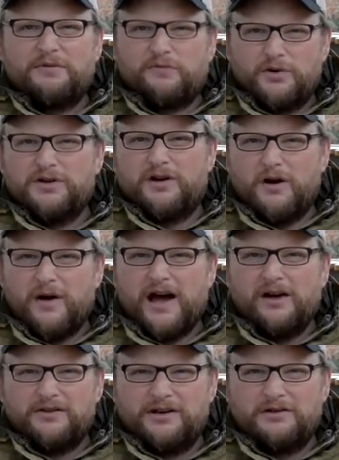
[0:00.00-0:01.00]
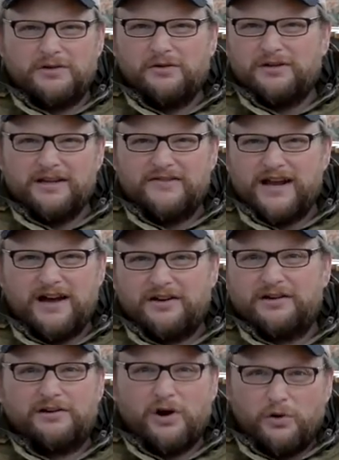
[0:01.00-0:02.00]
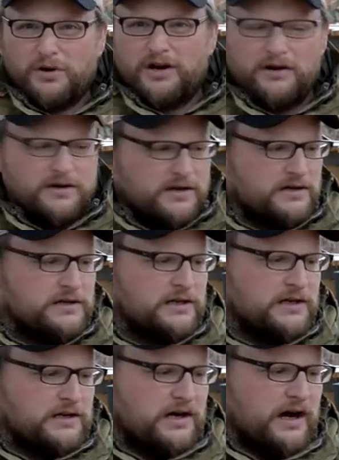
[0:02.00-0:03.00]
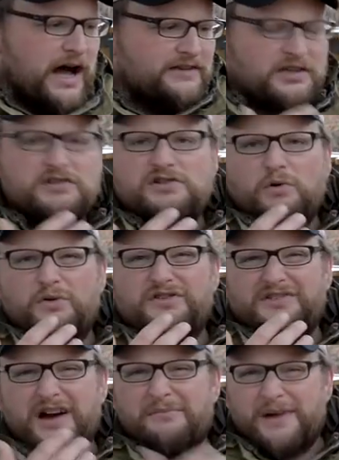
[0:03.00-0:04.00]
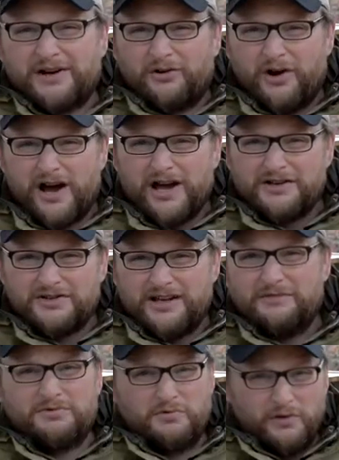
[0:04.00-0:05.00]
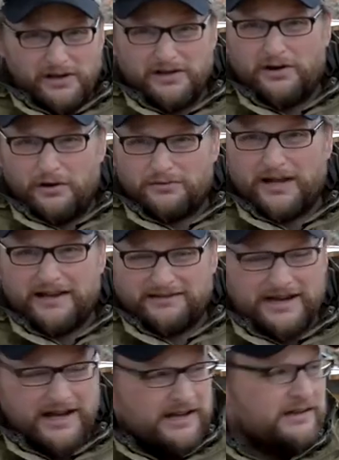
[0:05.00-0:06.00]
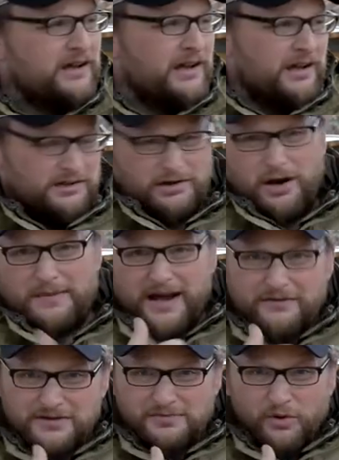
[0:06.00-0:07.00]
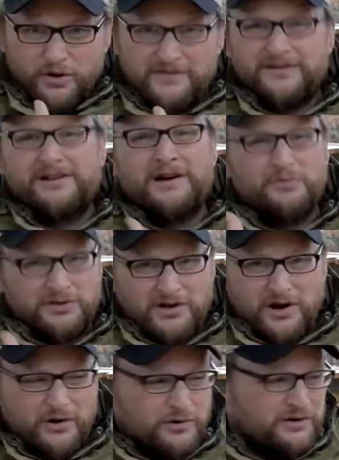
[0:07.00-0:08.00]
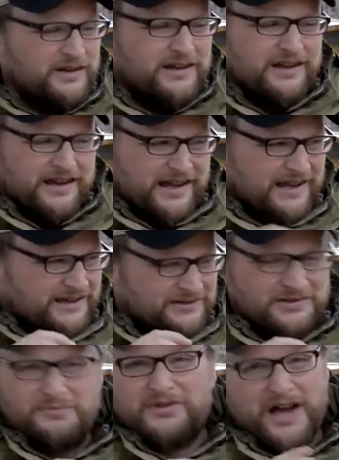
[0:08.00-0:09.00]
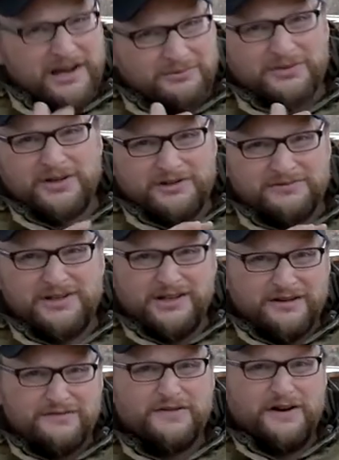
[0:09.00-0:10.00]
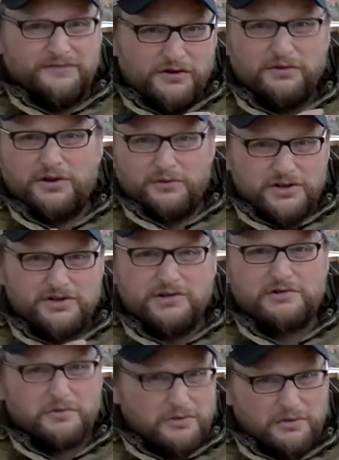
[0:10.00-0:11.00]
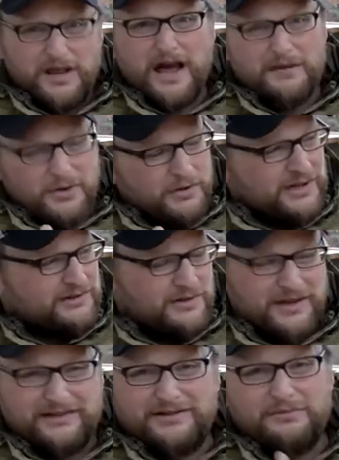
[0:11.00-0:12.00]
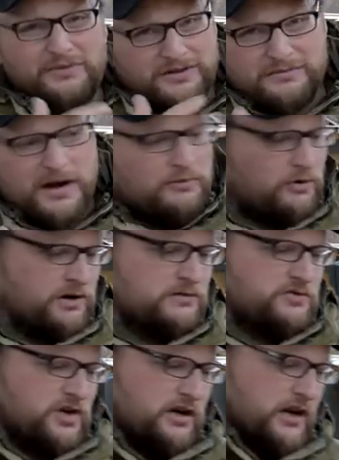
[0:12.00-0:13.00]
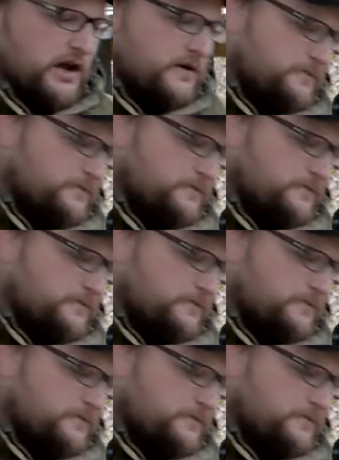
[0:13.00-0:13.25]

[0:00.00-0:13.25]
before you go out. You know, don't leave it out in a cold area. I did store this out in my garage, and it was really cold last night. So coming out this morning, the gun was cold, and sometimes can give a few little issues with reliability, so that's something you might want to check out.